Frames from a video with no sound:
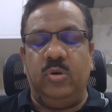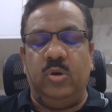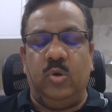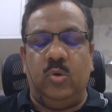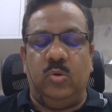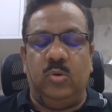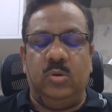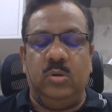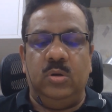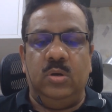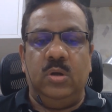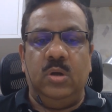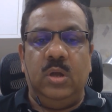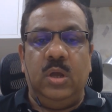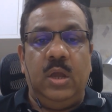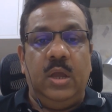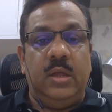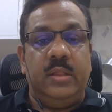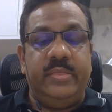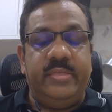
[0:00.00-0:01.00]
No,
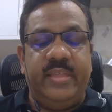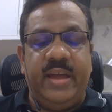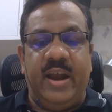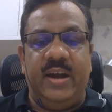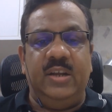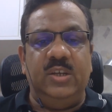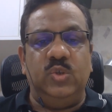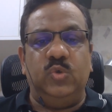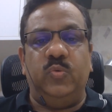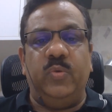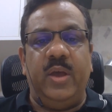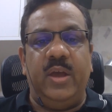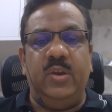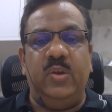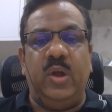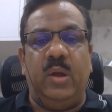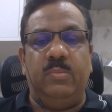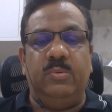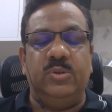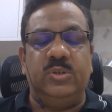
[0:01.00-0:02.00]
that is where
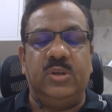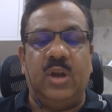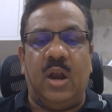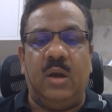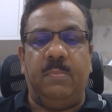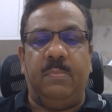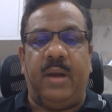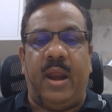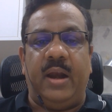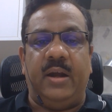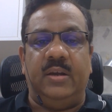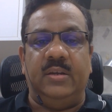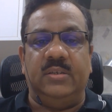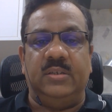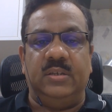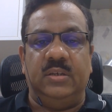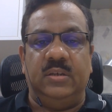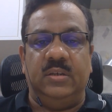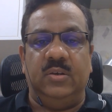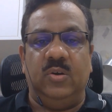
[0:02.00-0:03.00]
you have to start
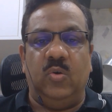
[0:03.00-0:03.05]
practicing.